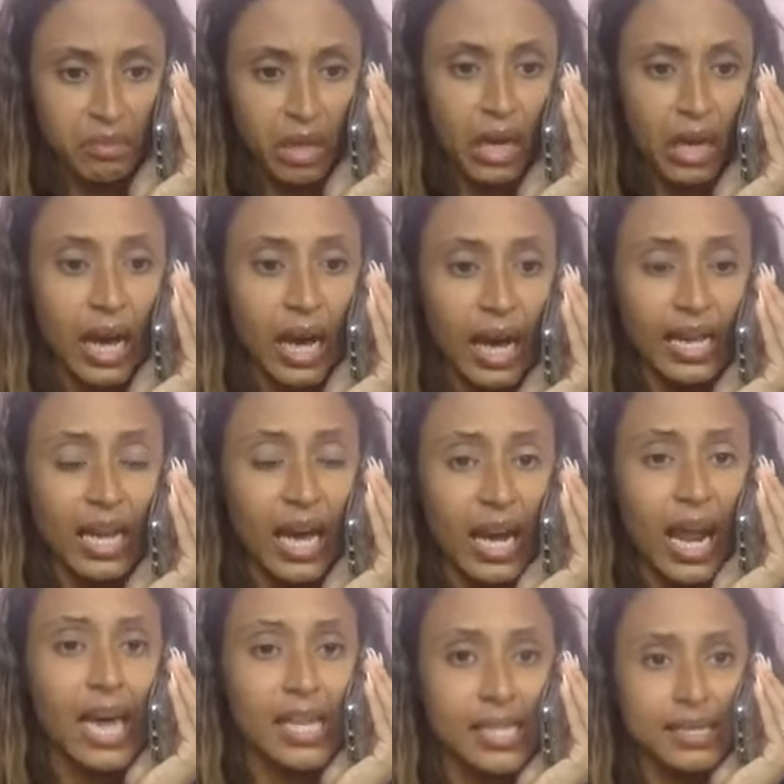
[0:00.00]

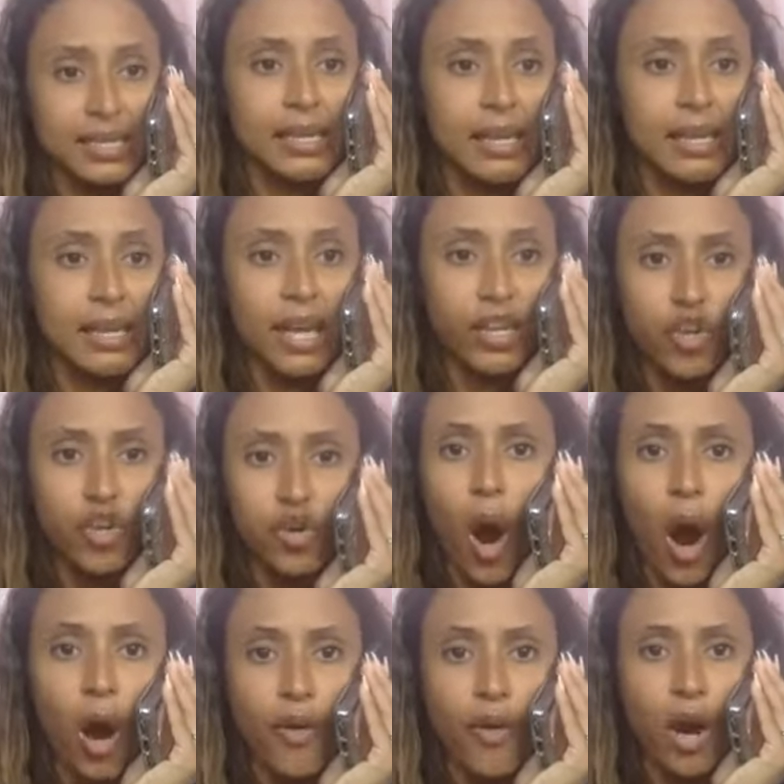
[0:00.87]
Ayanasia, you
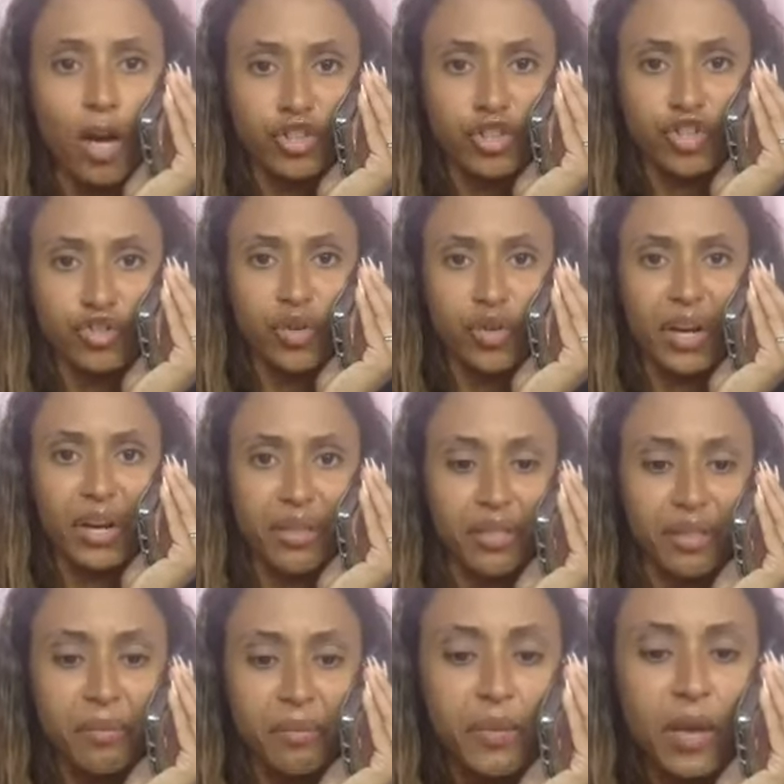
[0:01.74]
are our
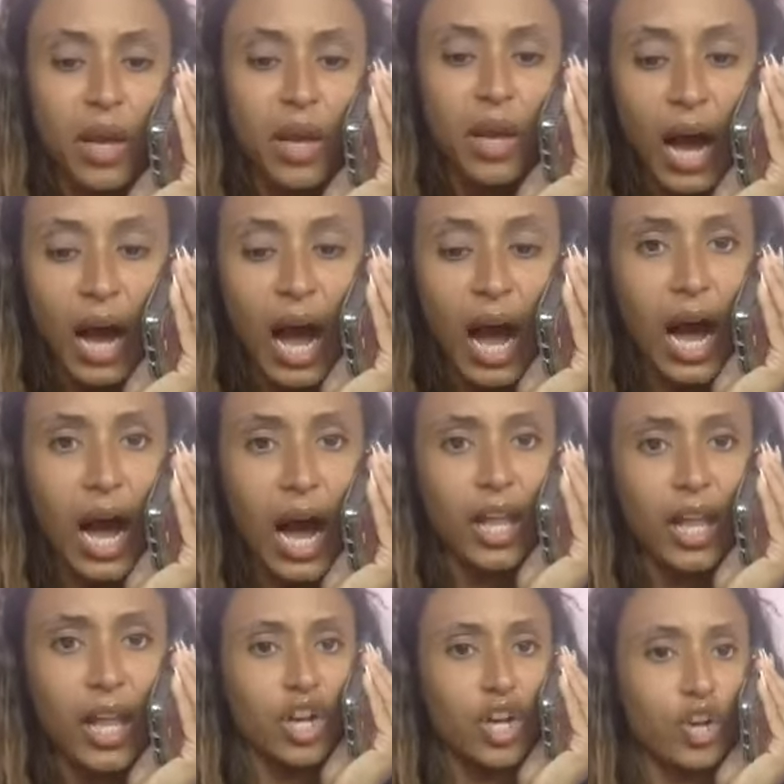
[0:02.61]
strength.
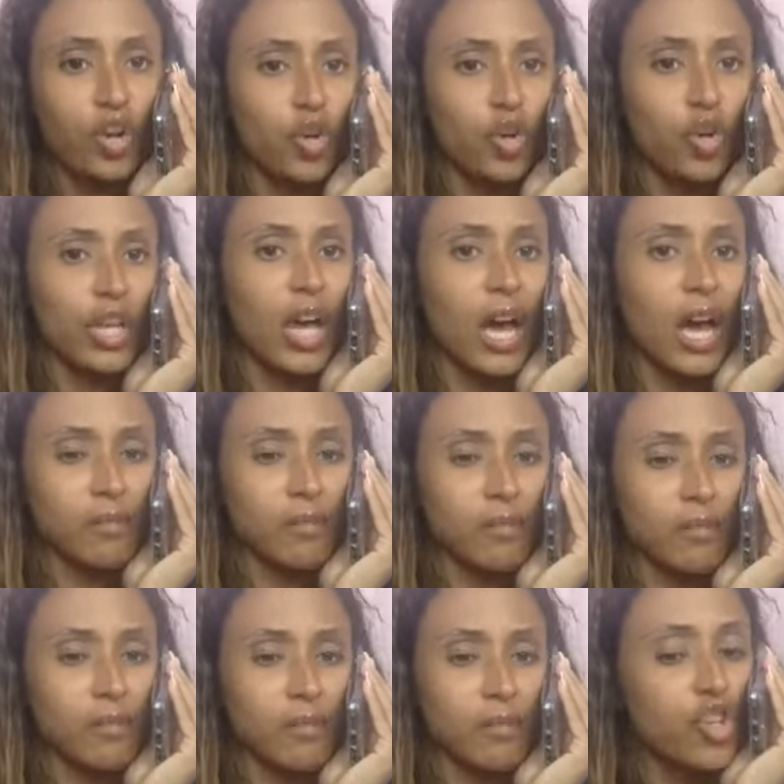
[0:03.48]
Hallelujah.
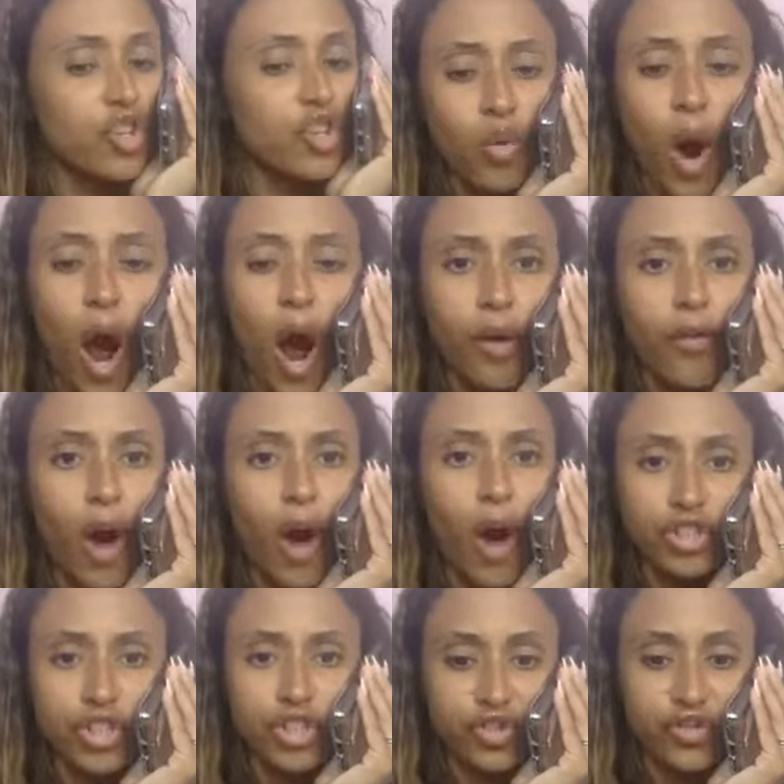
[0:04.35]
You are
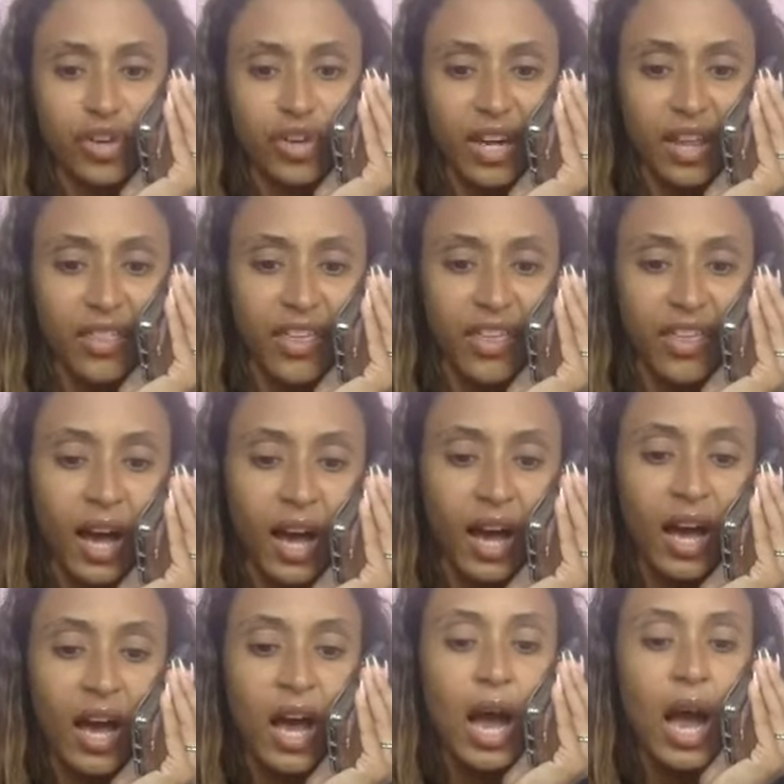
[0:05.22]
our strength.
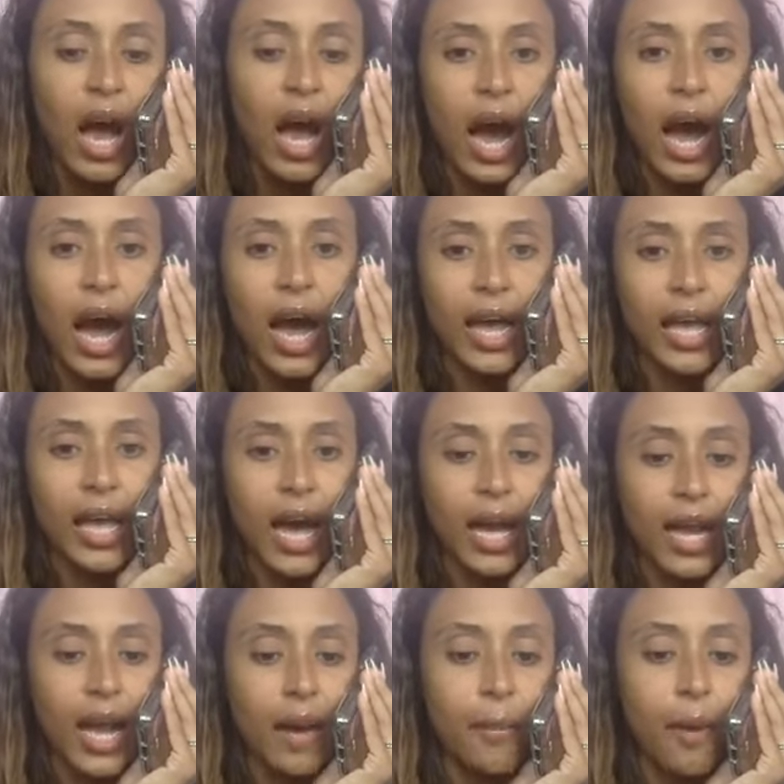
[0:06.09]

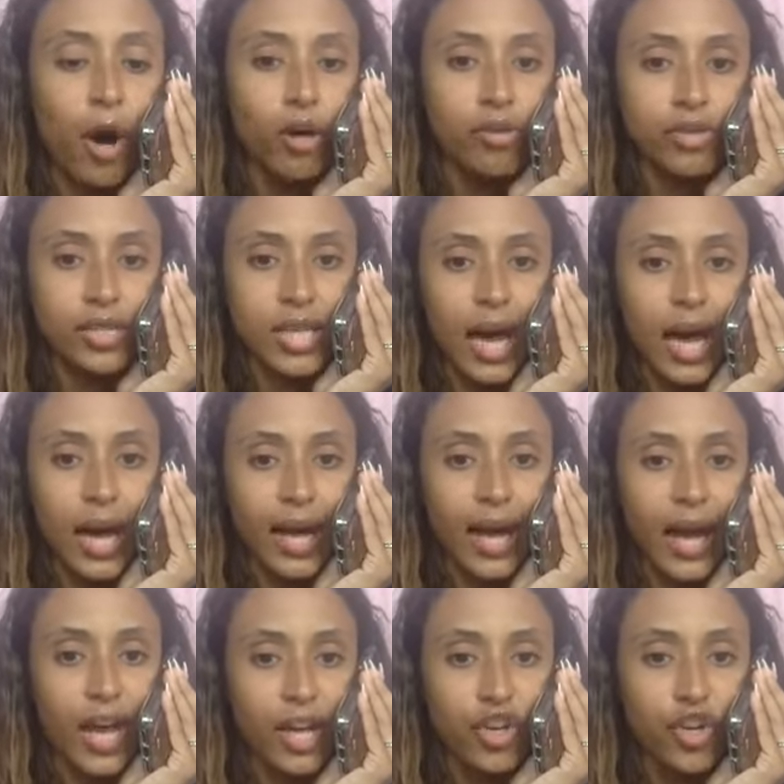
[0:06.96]

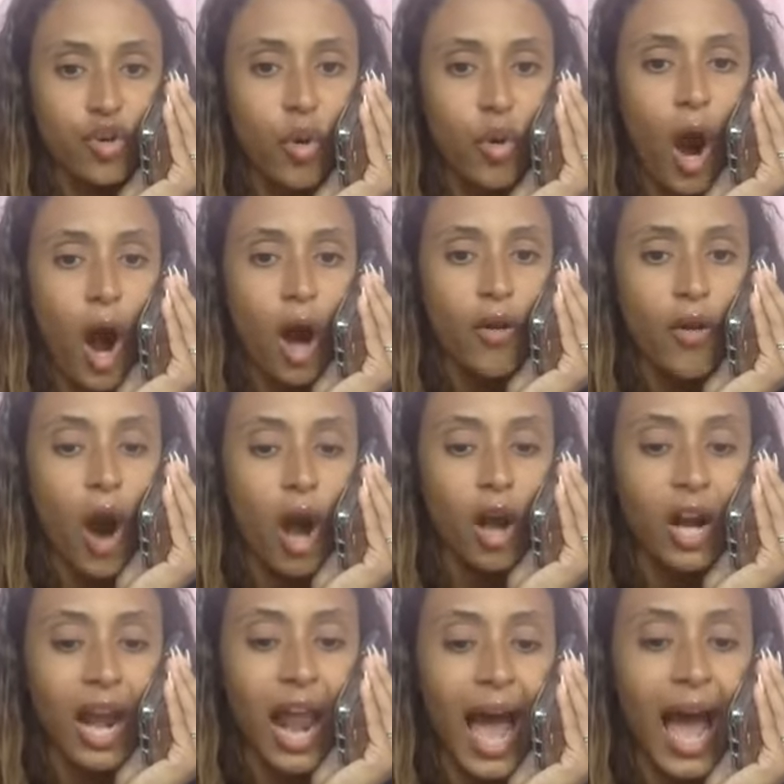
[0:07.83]
Hayanabosaya, you are
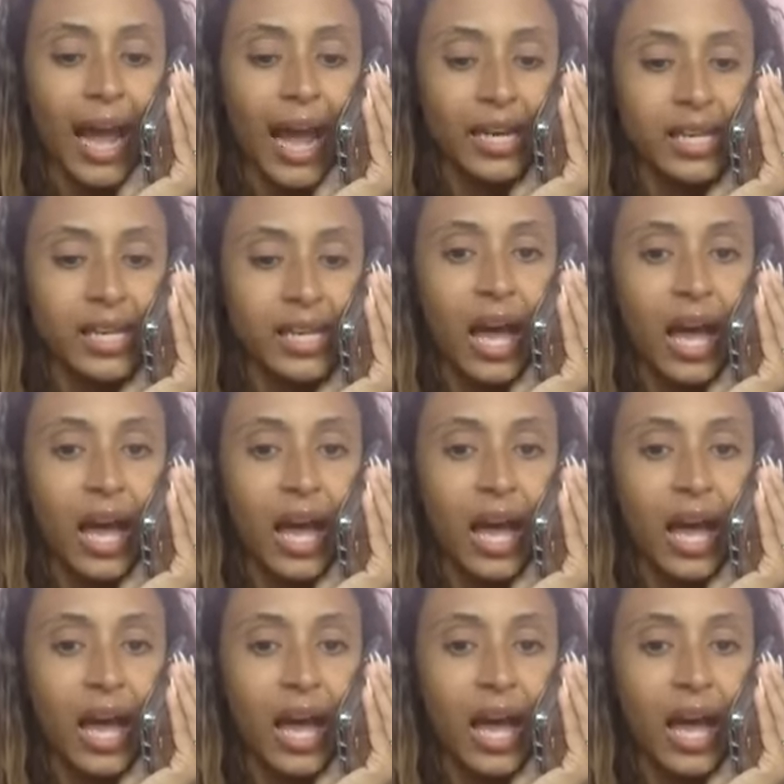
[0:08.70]
our light.